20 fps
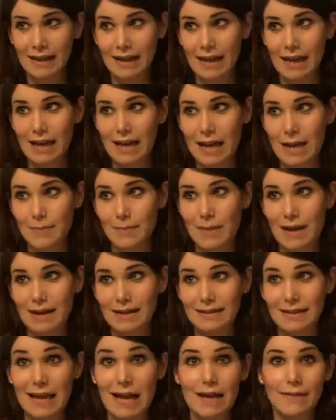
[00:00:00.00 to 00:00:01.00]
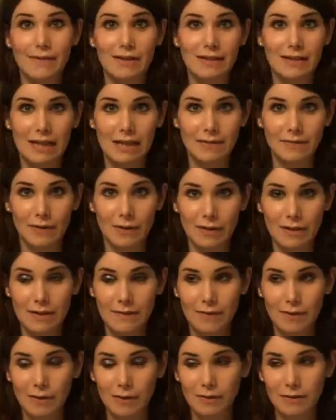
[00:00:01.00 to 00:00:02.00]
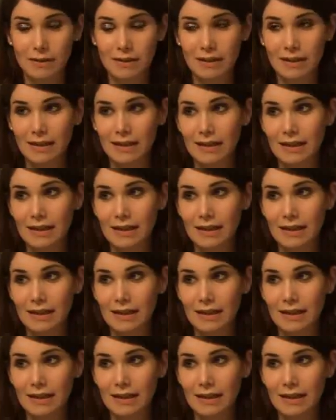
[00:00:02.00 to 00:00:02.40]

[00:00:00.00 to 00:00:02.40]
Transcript: and that makes having sex very difficult.